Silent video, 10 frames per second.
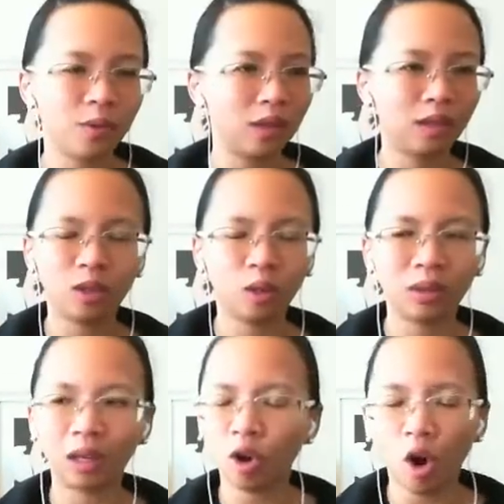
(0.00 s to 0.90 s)

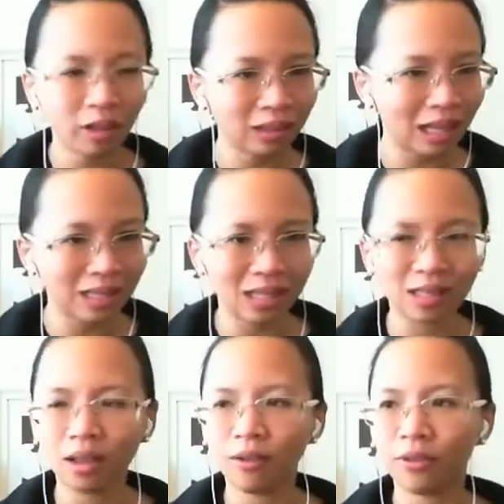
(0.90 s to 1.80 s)
The context is
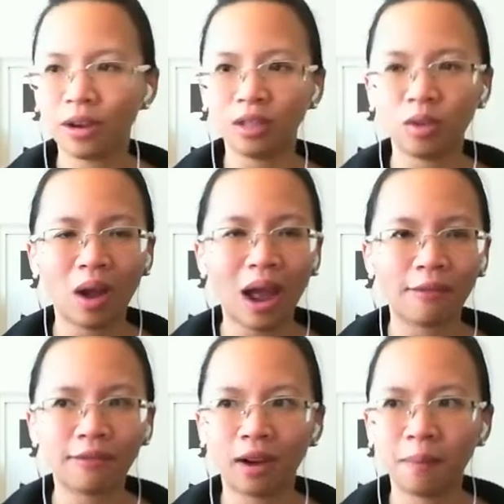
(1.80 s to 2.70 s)
different. You
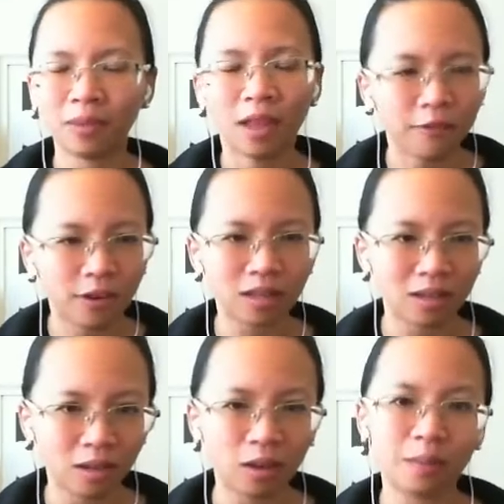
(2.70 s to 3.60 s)
have different
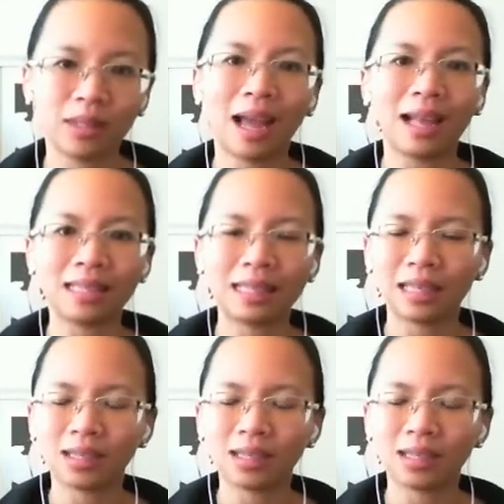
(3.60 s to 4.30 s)
circumstances,